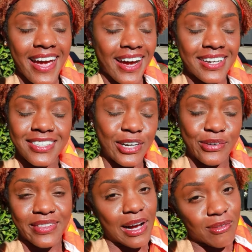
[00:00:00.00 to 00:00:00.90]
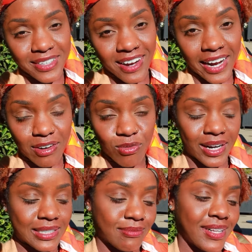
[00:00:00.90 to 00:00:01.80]
And no, that would not have
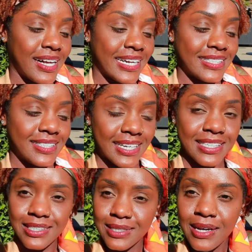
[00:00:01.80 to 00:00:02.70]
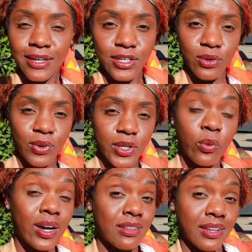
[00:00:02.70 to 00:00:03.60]
worked. I'm glad I didn't. You want to
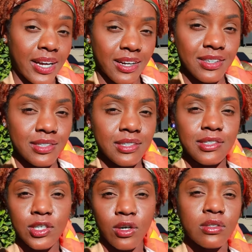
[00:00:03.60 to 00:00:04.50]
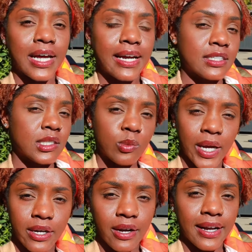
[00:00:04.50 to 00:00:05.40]
wear layers, so like a
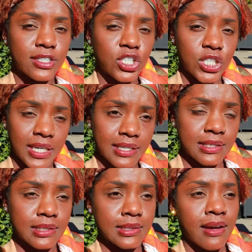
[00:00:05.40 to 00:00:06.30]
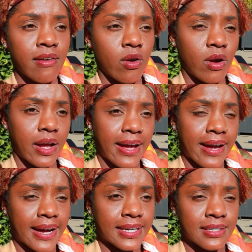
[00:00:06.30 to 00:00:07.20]
sweater and jeans.
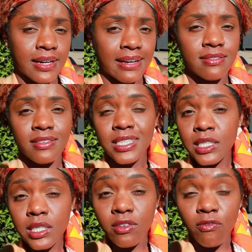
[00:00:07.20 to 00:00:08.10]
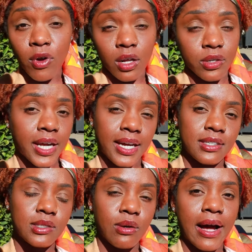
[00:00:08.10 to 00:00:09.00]
And this is in the fall,
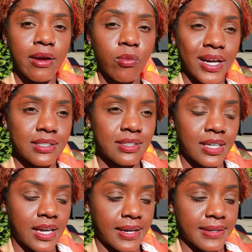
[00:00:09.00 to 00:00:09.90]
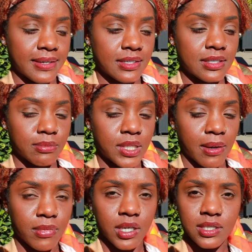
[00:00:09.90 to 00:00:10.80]
okay? So I went in
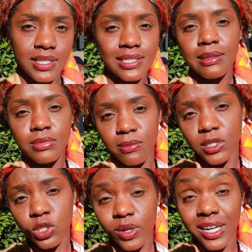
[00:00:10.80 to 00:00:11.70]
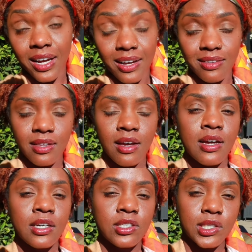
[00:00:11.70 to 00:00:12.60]
September. Today's September 28th.